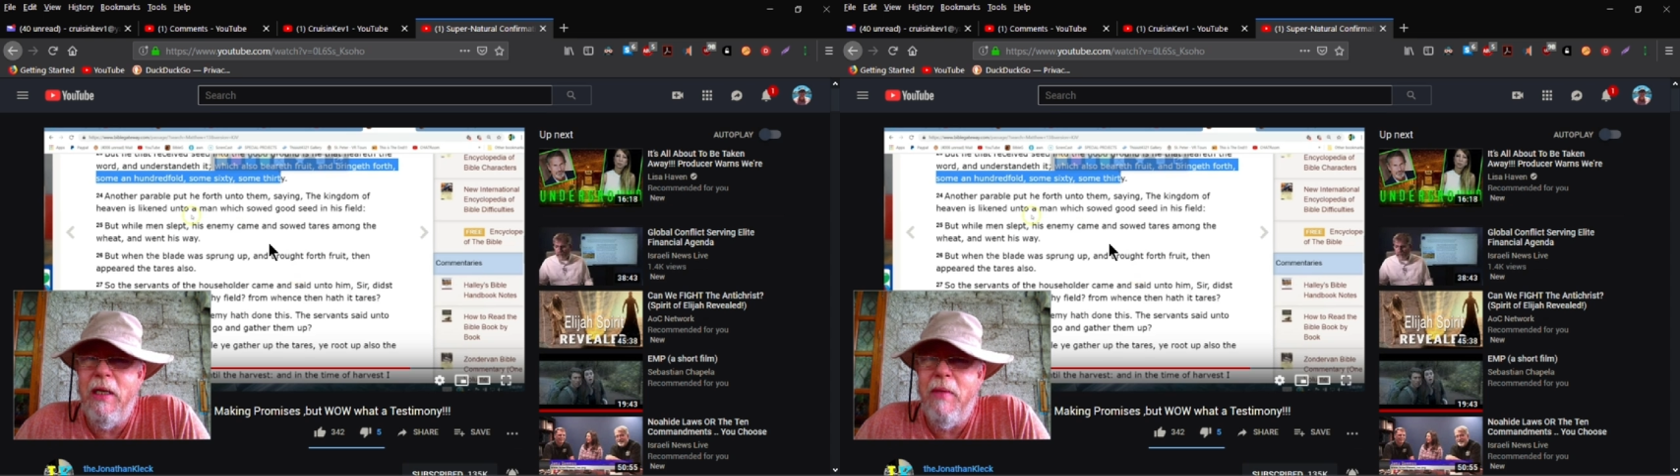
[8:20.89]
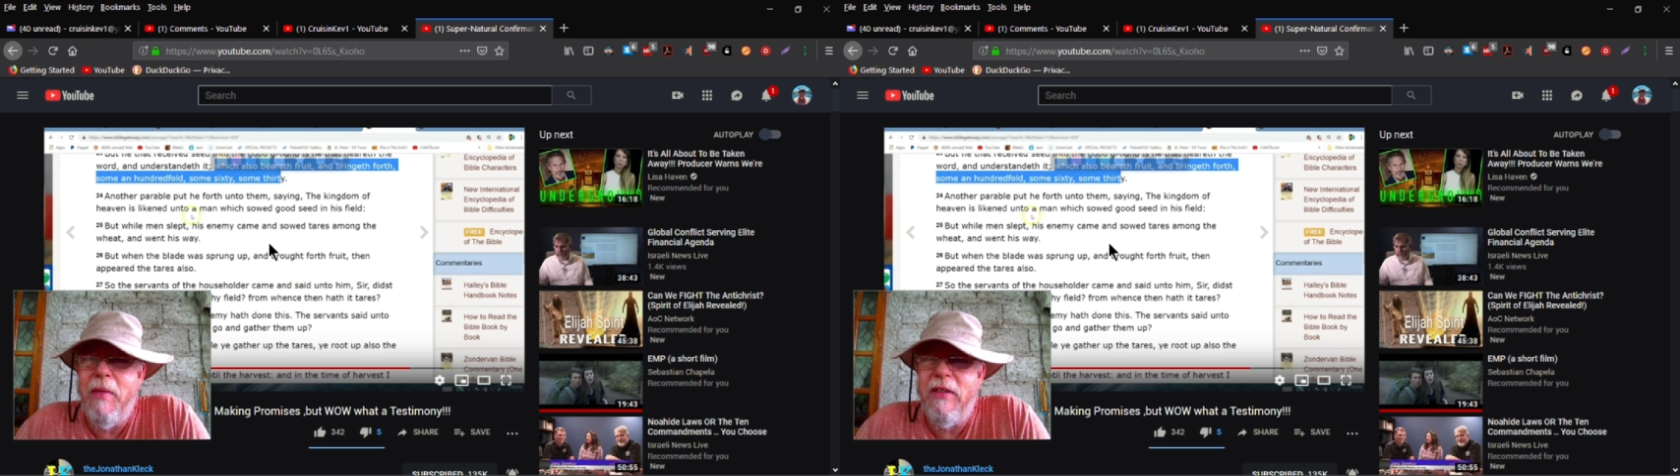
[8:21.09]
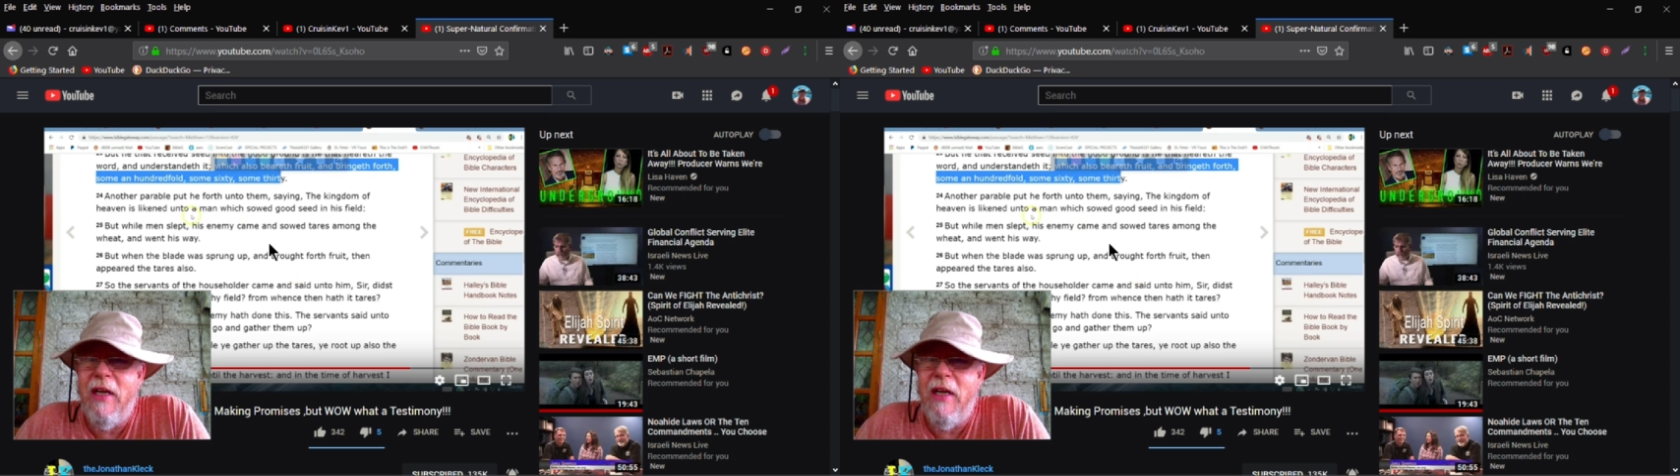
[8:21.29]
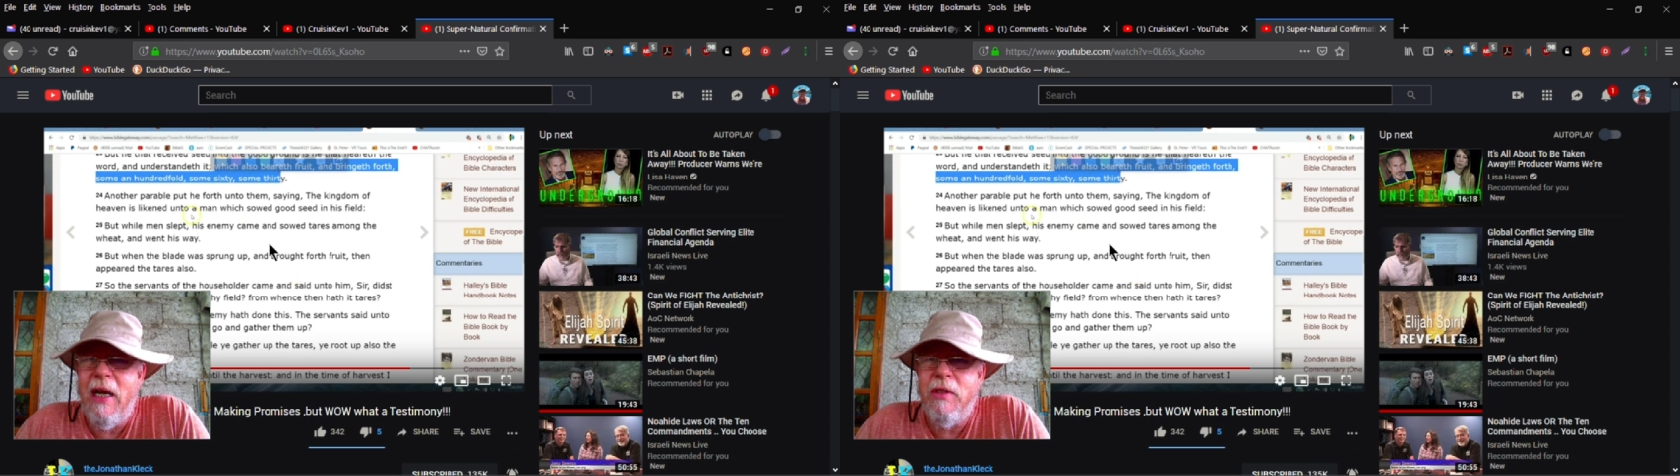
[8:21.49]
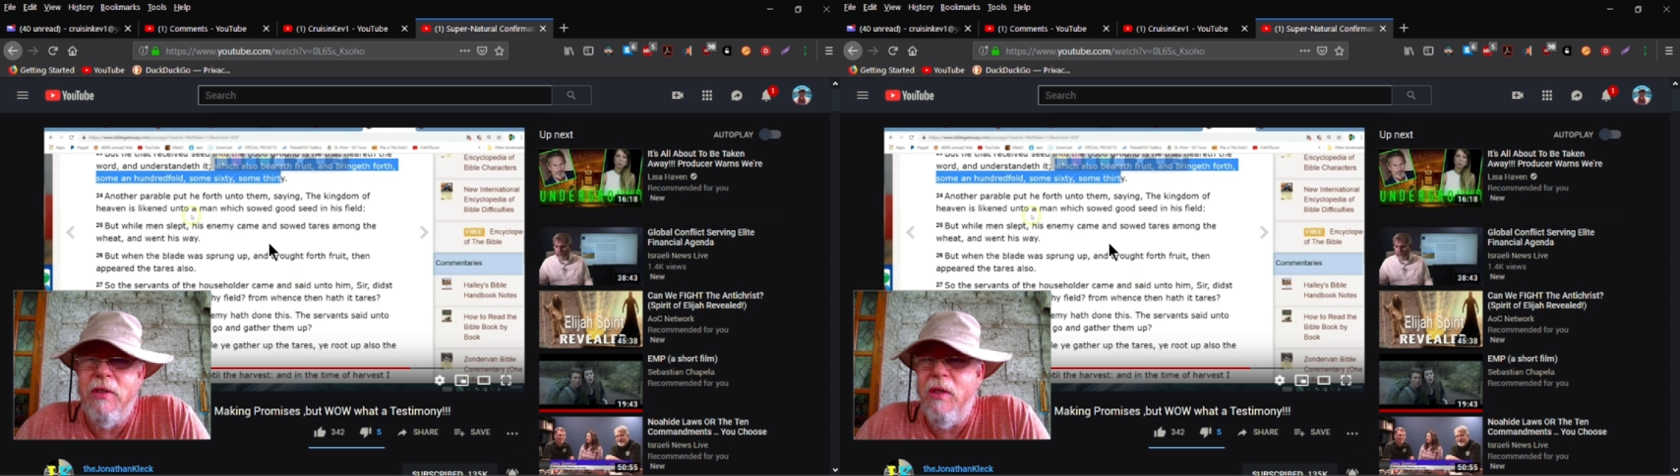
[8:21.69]
many times
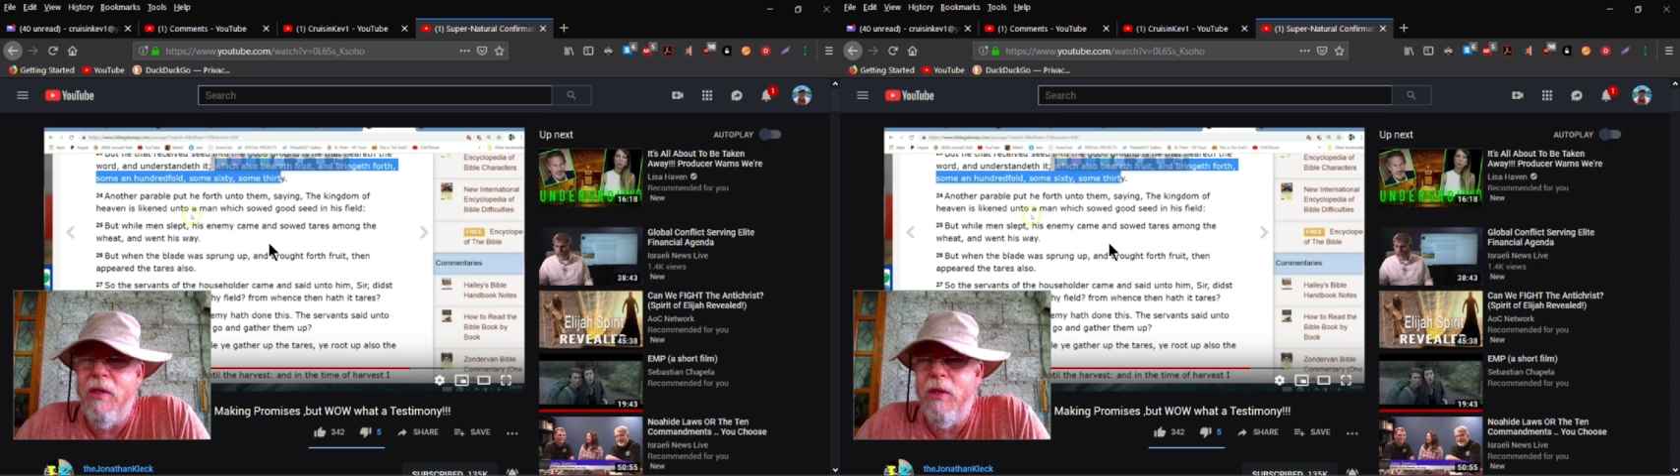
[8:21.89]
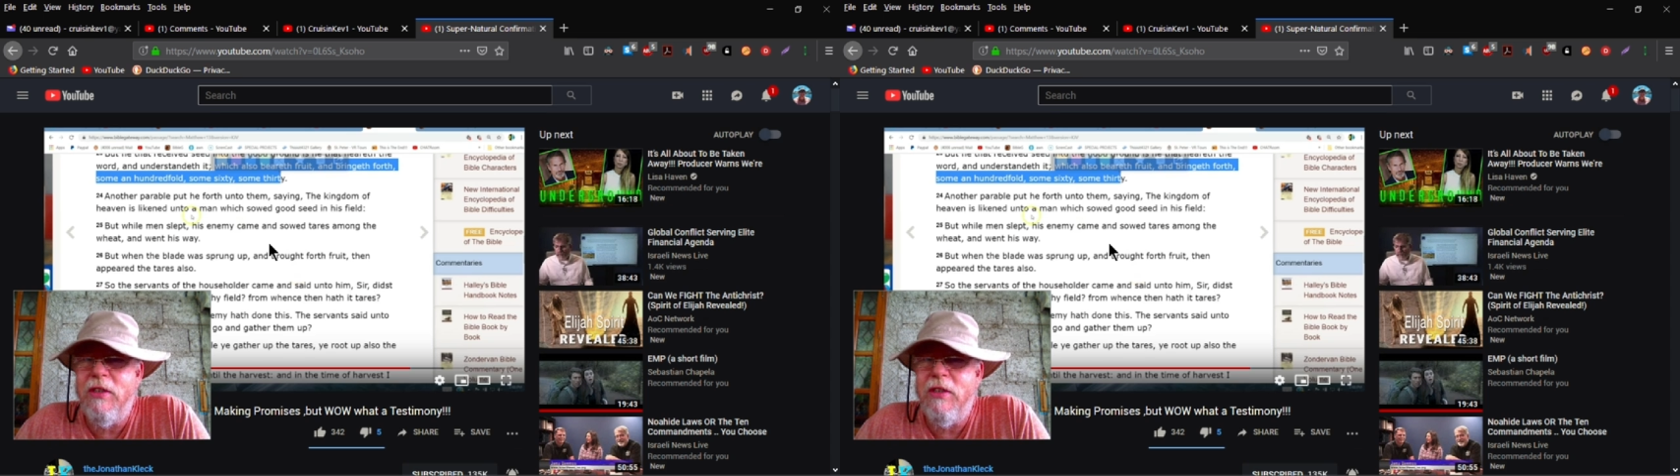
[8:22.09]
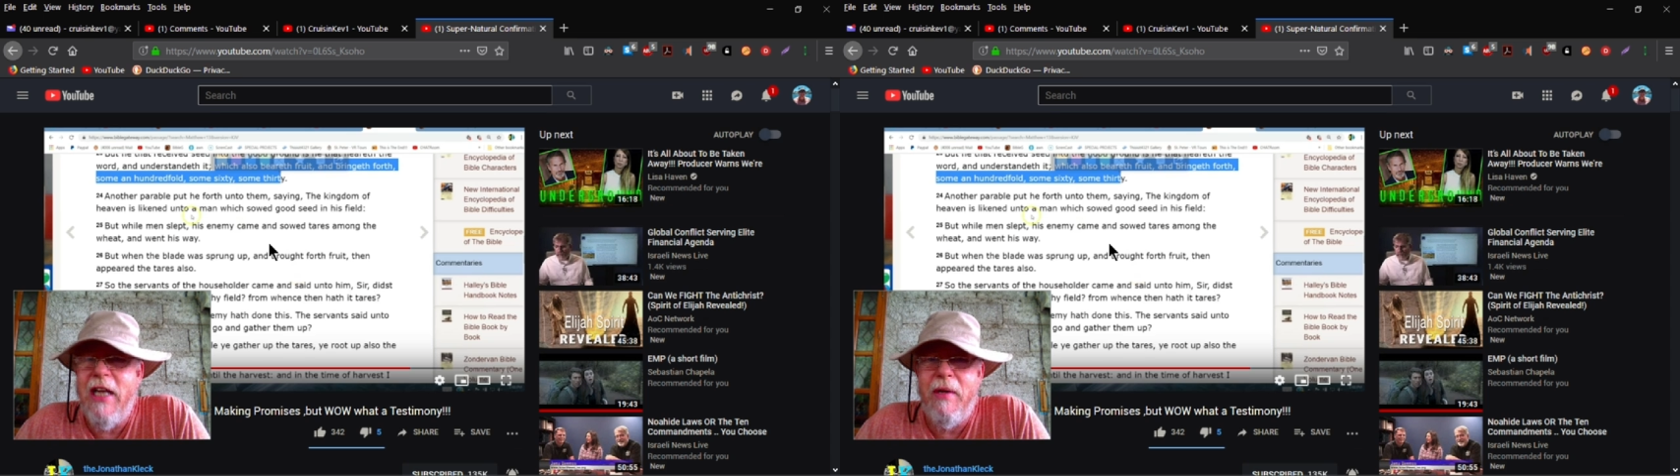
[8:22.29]
the Lord's tapping